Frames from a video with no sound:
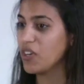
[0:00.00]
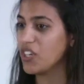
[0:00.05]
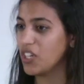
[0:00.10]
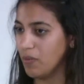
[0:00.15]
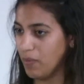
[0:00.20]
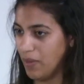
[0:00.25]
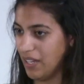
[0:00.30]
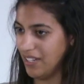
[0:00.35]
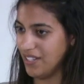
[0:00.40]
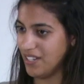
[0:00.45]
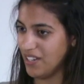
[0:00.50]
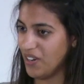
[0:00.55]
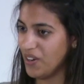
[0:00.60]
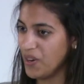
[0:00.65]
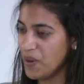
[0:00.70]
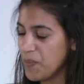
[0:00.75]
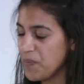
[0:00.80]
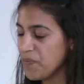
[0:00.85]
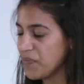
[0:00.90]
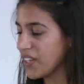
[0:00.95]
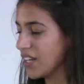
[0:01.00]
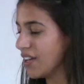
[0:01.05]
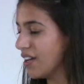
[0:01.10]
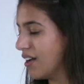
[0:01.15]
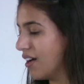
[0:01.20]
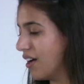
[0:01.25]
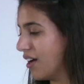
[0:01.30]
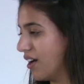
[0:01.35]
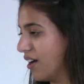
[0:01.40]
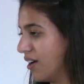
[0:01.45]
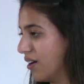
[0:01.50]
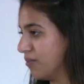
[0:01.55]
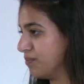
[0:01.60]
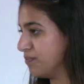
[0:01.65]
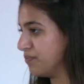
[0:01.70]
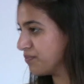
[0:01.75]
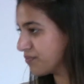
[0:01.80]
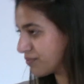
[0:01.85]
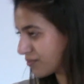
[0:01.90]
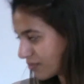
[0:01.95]
a commander.
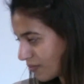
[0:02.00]
Um,